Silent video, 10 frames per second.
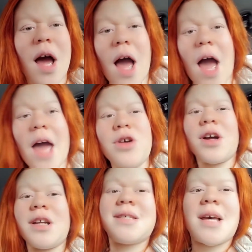Are you going
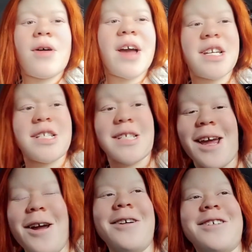to tell Ed
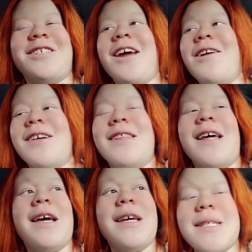Sheeran that
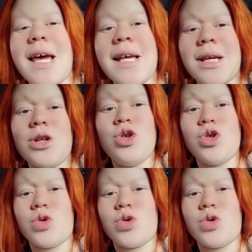his hair is unusual?